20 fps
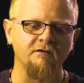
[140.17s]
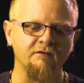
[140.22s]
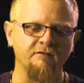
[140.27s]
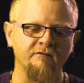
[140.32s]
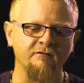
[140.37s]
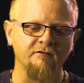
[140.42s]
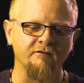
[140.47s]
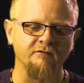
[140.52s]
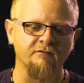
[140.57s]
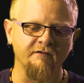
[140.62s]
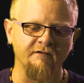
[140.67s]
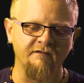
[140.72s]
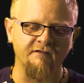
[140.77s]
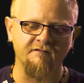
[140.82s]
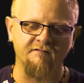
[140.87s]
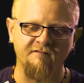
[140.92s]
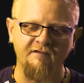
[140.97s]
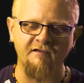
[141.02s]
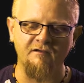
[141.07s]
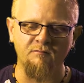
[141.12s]
You know, in
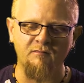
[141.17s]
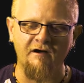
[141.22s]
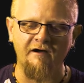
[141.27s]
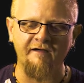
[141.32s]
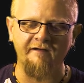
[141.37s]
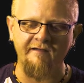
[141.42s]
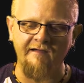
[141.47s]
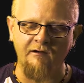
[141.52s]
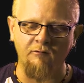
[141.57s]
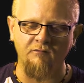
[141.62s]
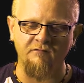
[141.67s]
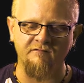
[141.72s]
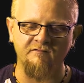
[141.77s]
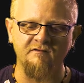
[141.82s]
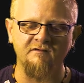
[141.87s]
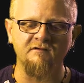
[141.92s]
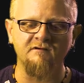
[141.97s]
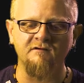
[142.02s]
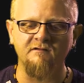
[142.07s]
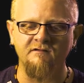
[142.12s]
the state of mind I
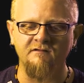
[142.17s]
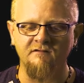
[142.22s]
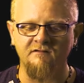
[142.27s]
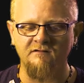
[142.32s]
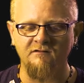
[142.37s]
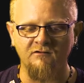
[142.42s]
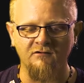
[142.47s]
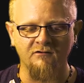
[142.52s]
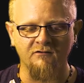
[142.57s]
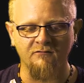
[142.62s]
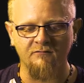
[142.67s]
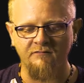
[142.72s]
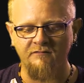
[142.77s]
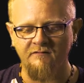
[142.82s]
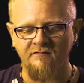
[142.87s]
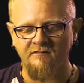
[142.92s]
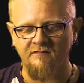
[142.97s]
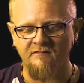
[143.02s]
was in, you know,